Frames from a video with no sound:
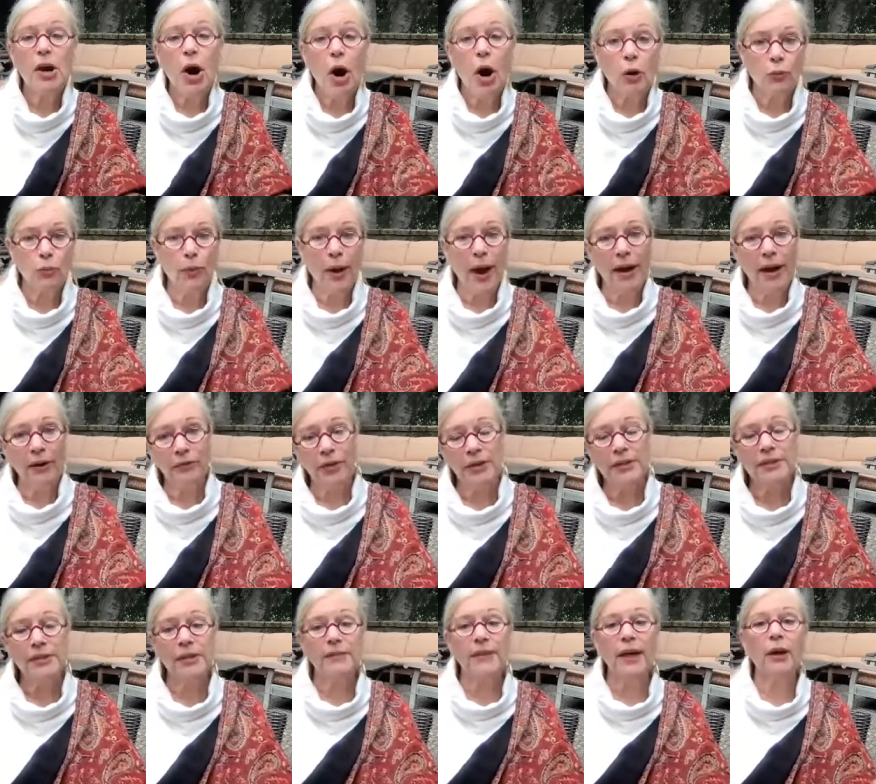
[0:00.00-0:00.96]
around
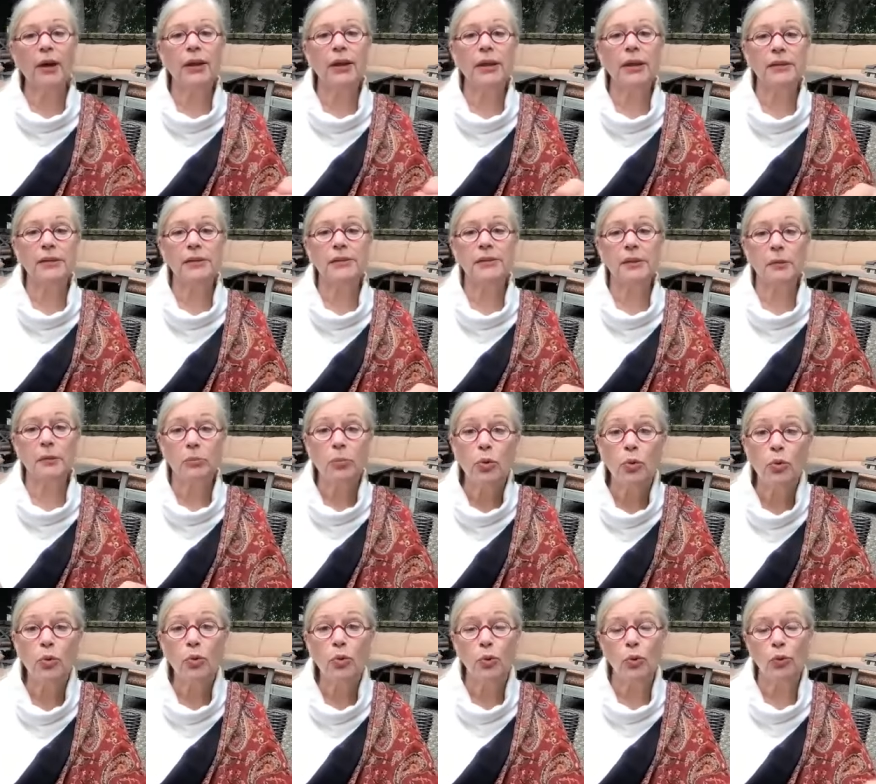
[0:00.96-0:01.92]
us and that is the
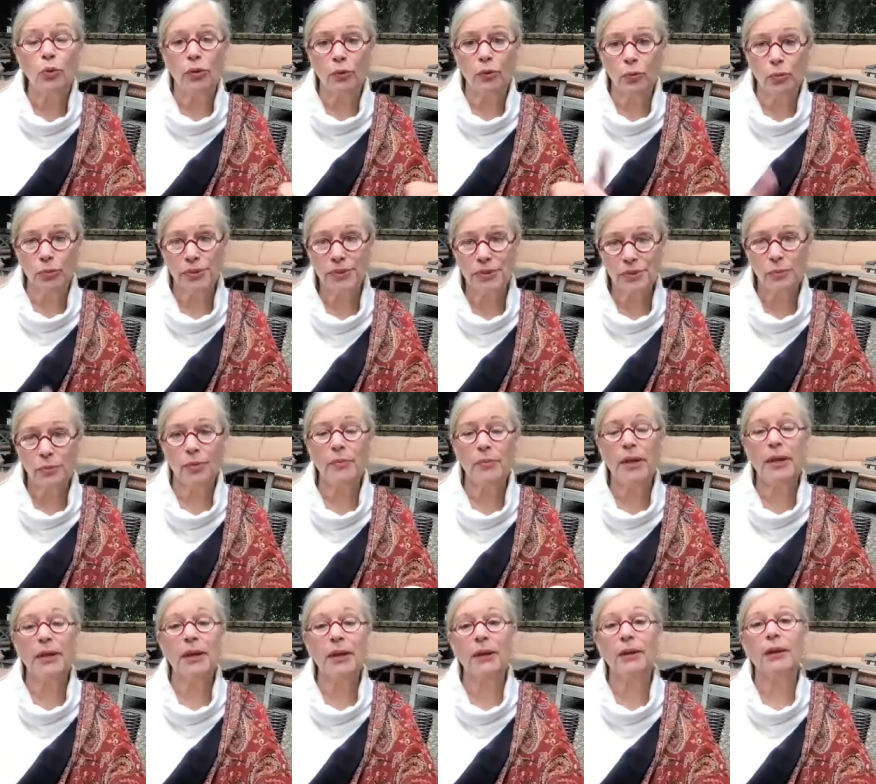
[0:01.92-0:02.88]
pool that we're
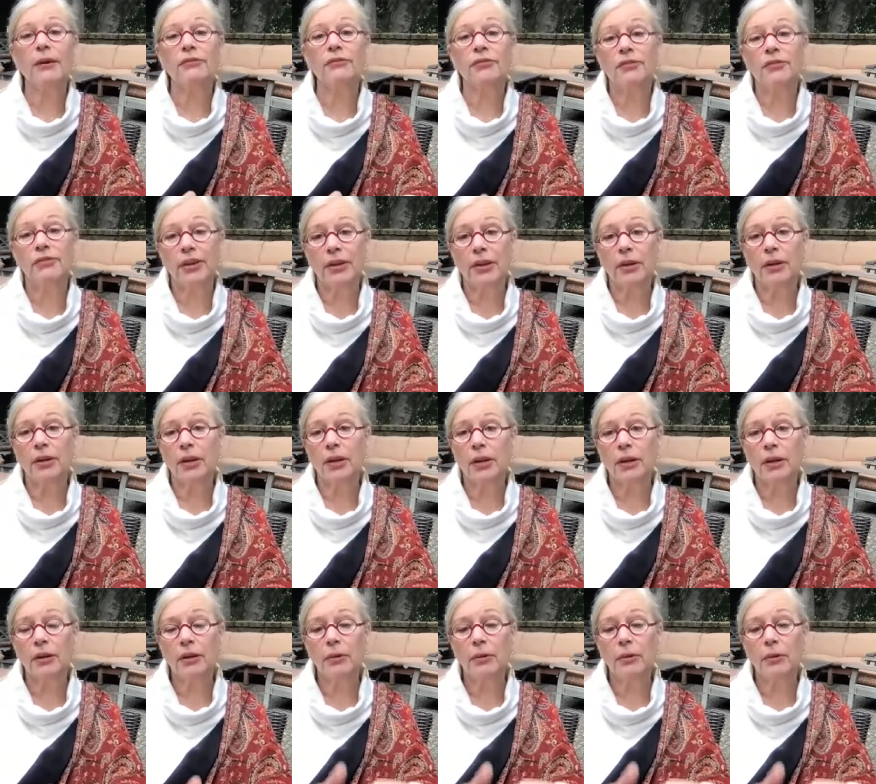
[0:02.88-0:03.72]
swimming in of divinity